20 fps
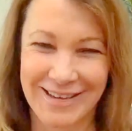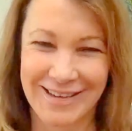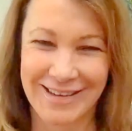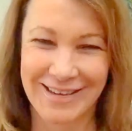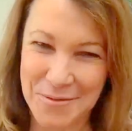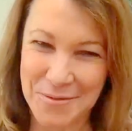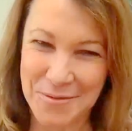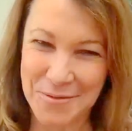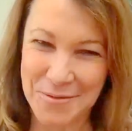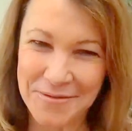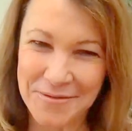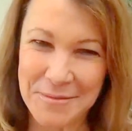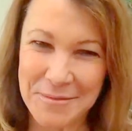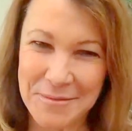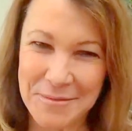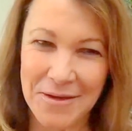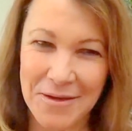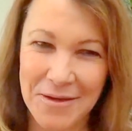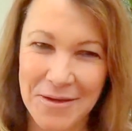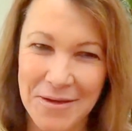A week from
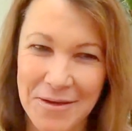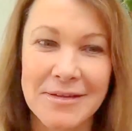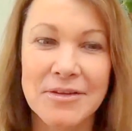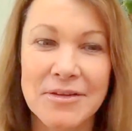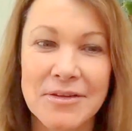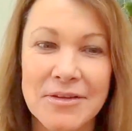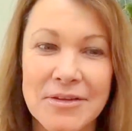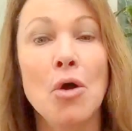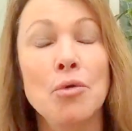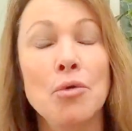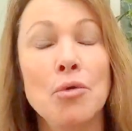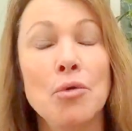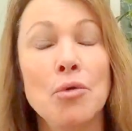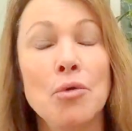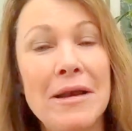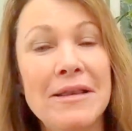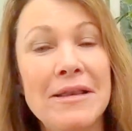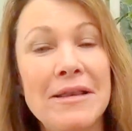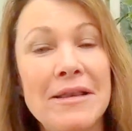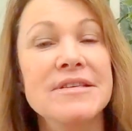now. Yes, it's called
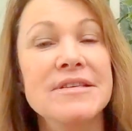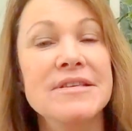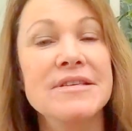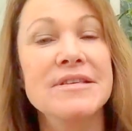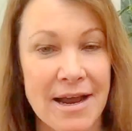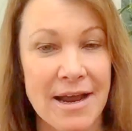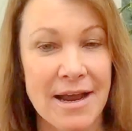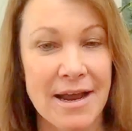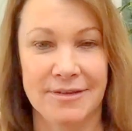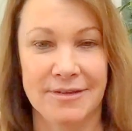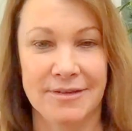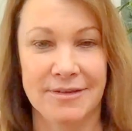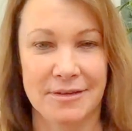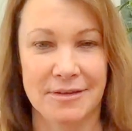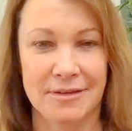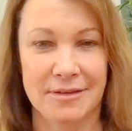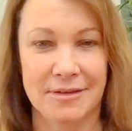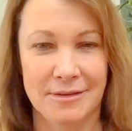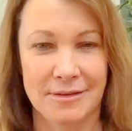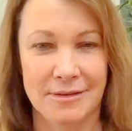What's
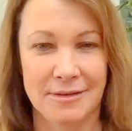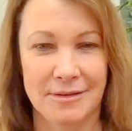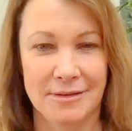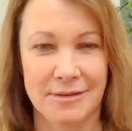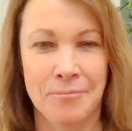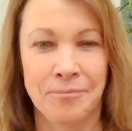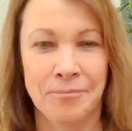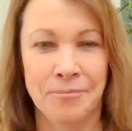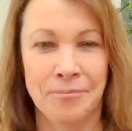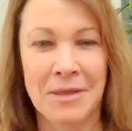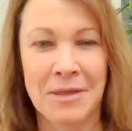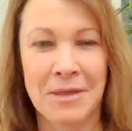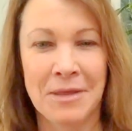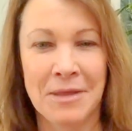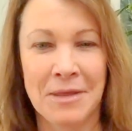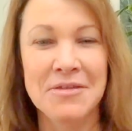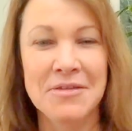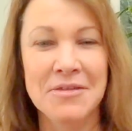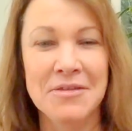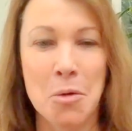Next.
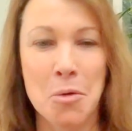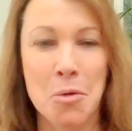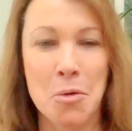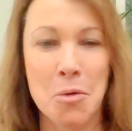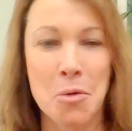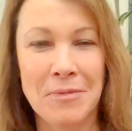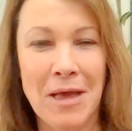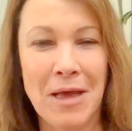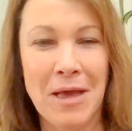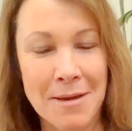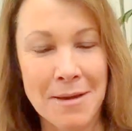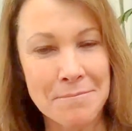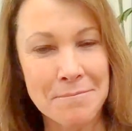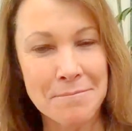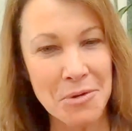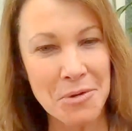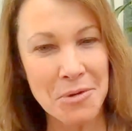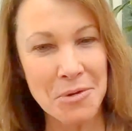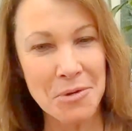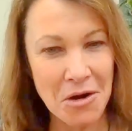So I'm
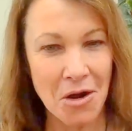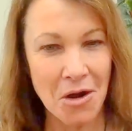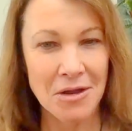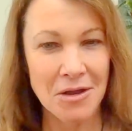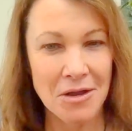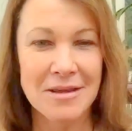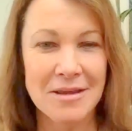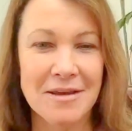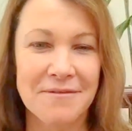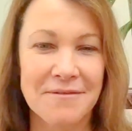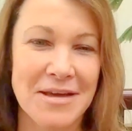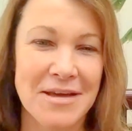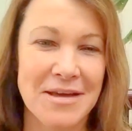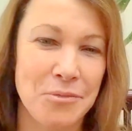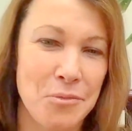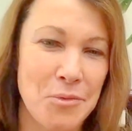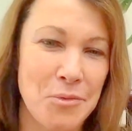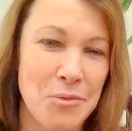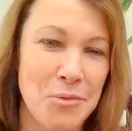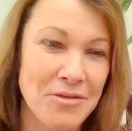putting on the event
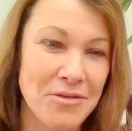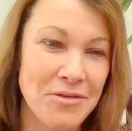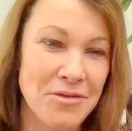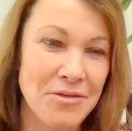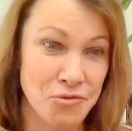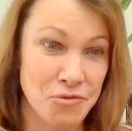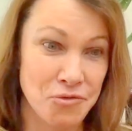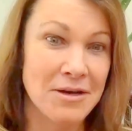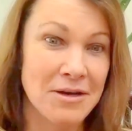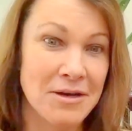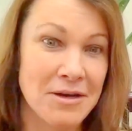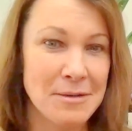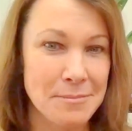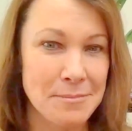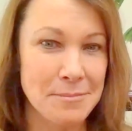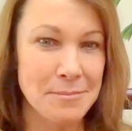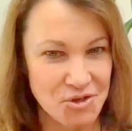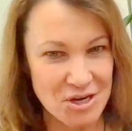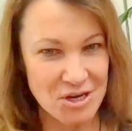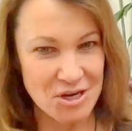with Duran
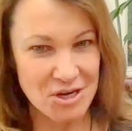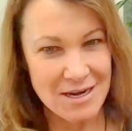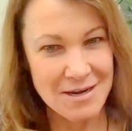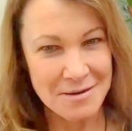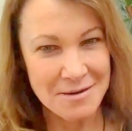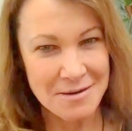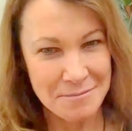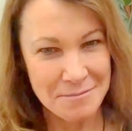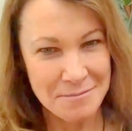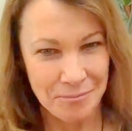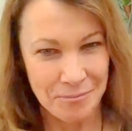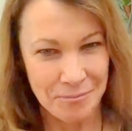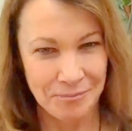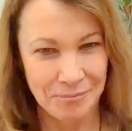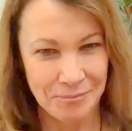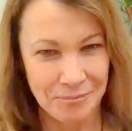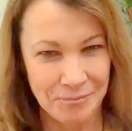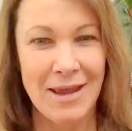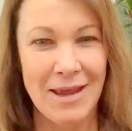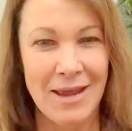Lipstein,
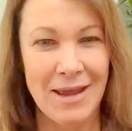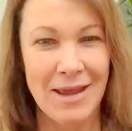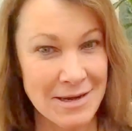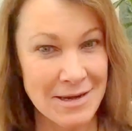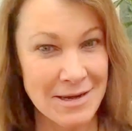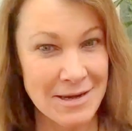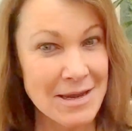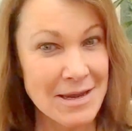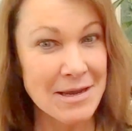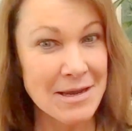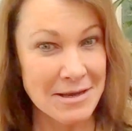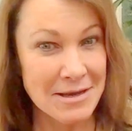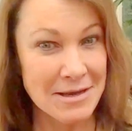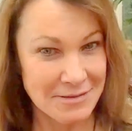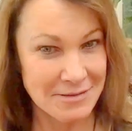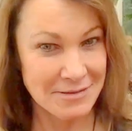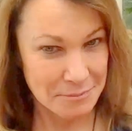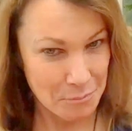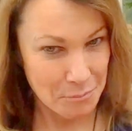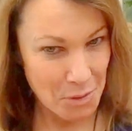and he
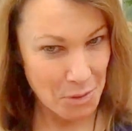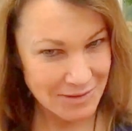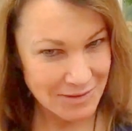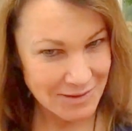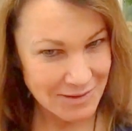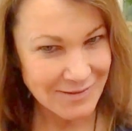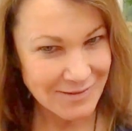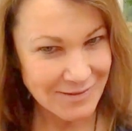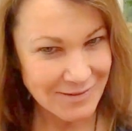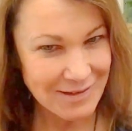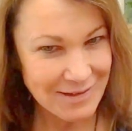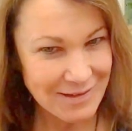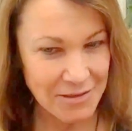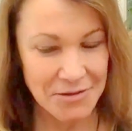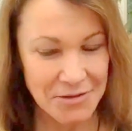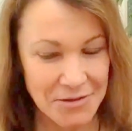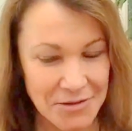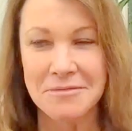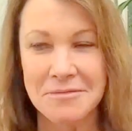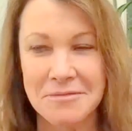has brought this
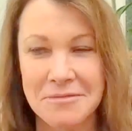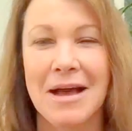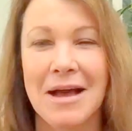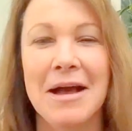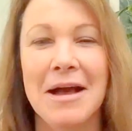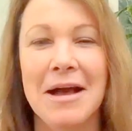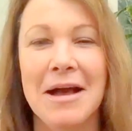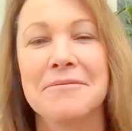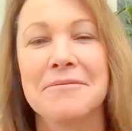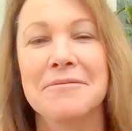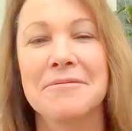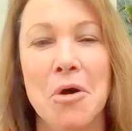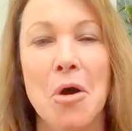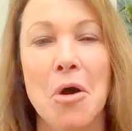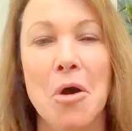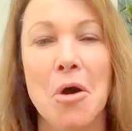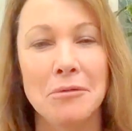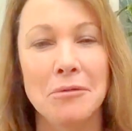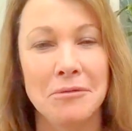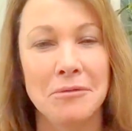together for
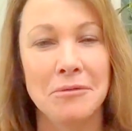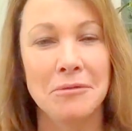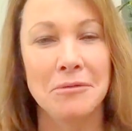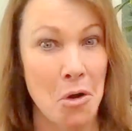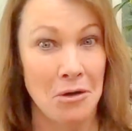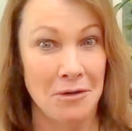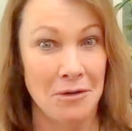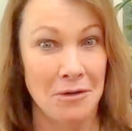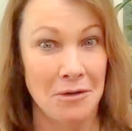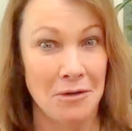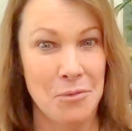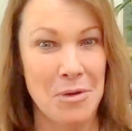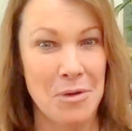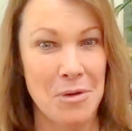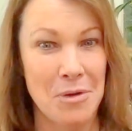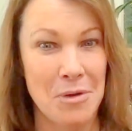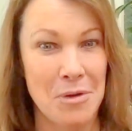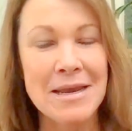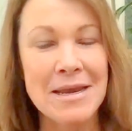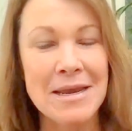all of the
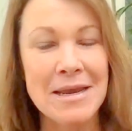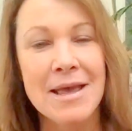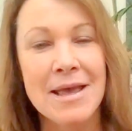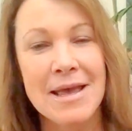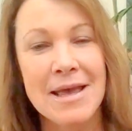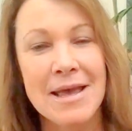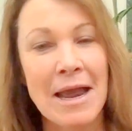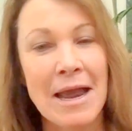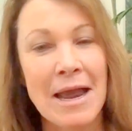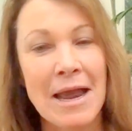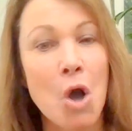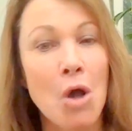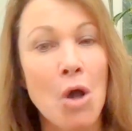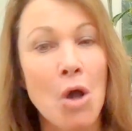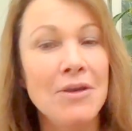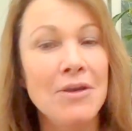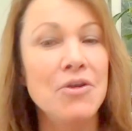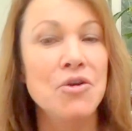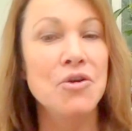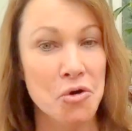women. And I call
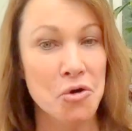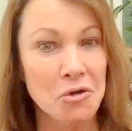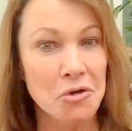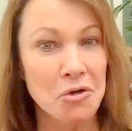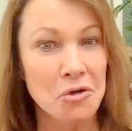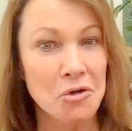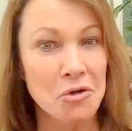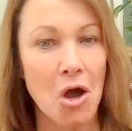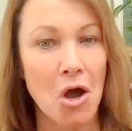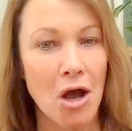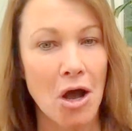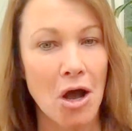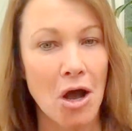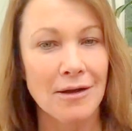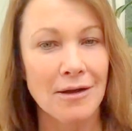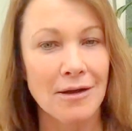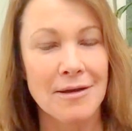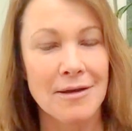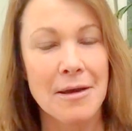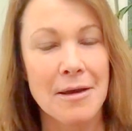it Girl Talk,
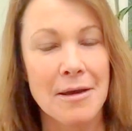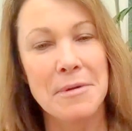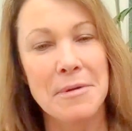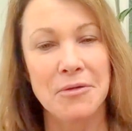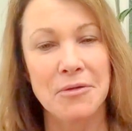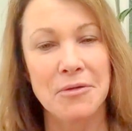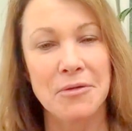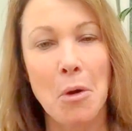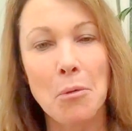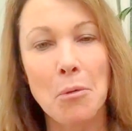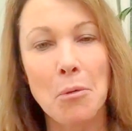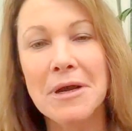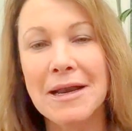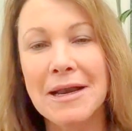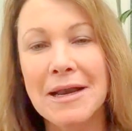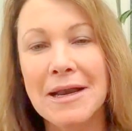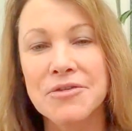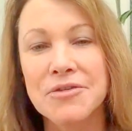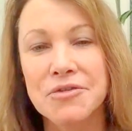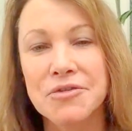because what we're
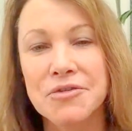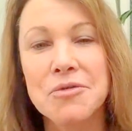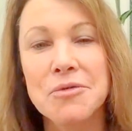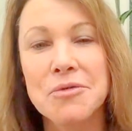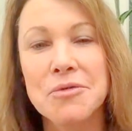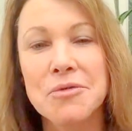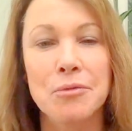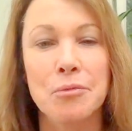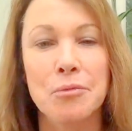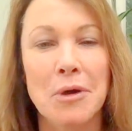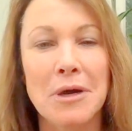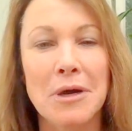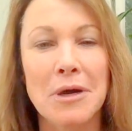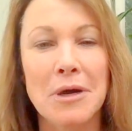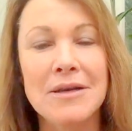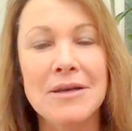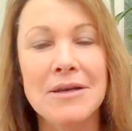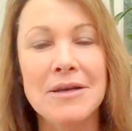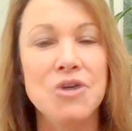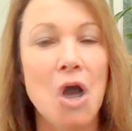going to do is we're going
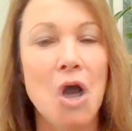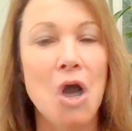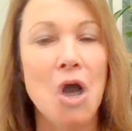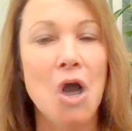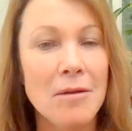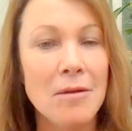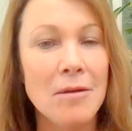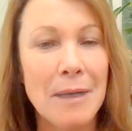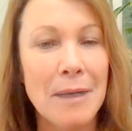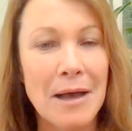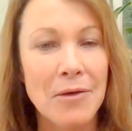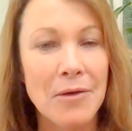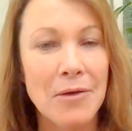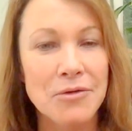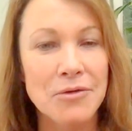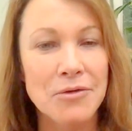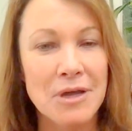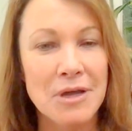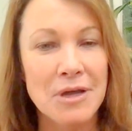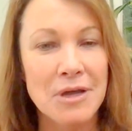to talk
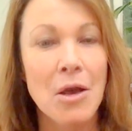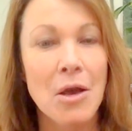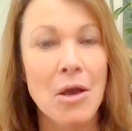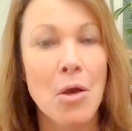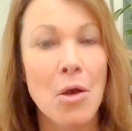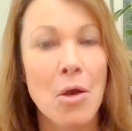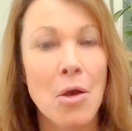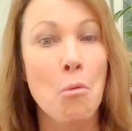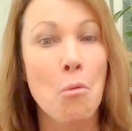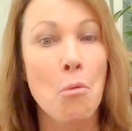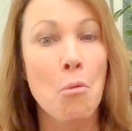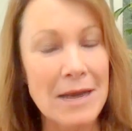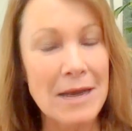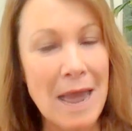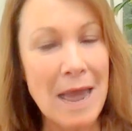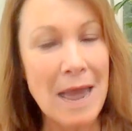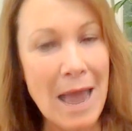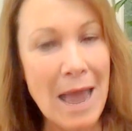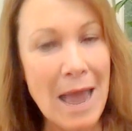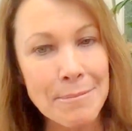about what
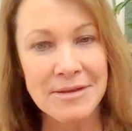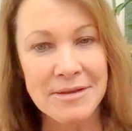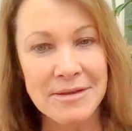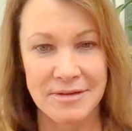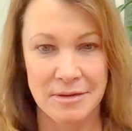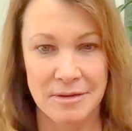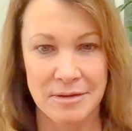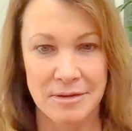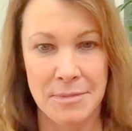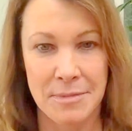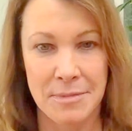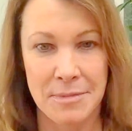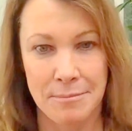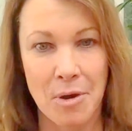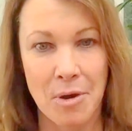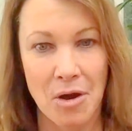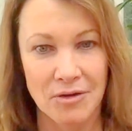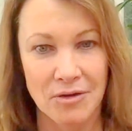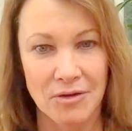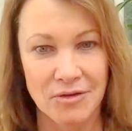happens in
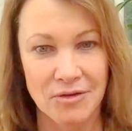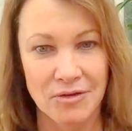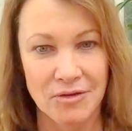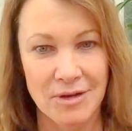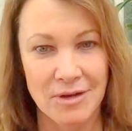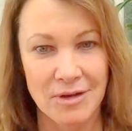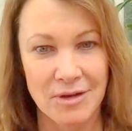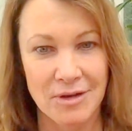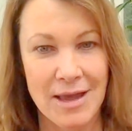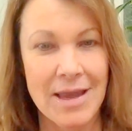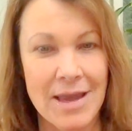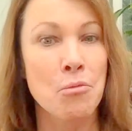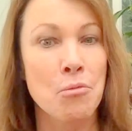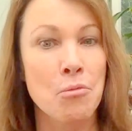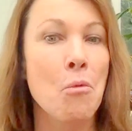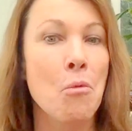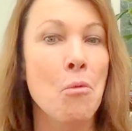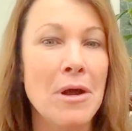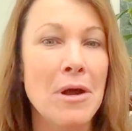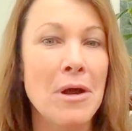menopause
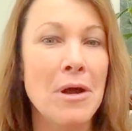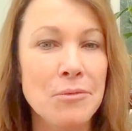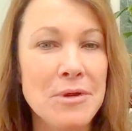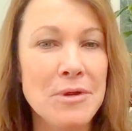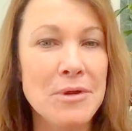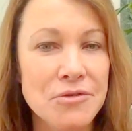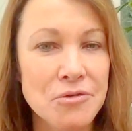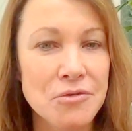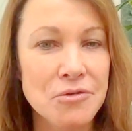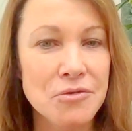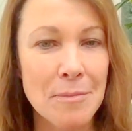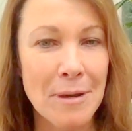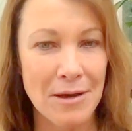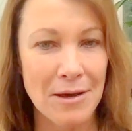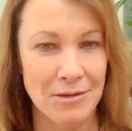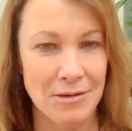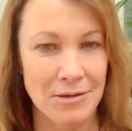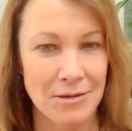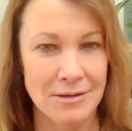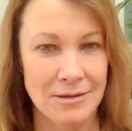and what do we do
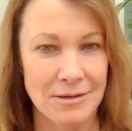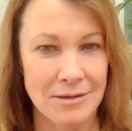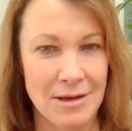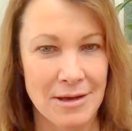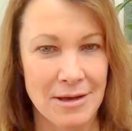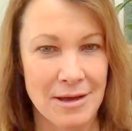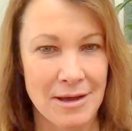about it.